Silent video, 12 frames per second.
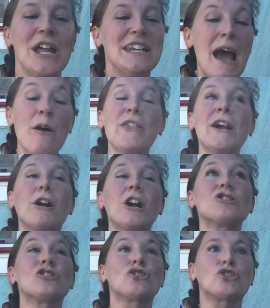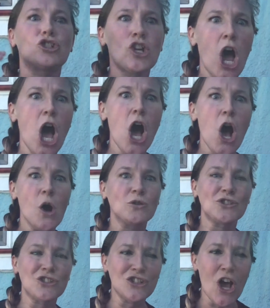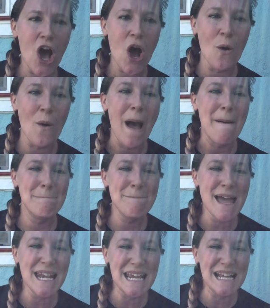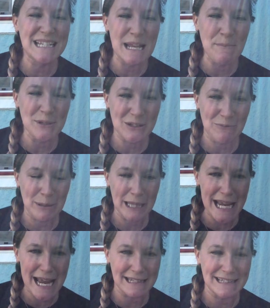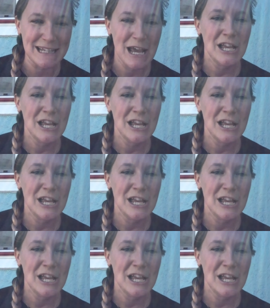Now, there are so many examples of plants.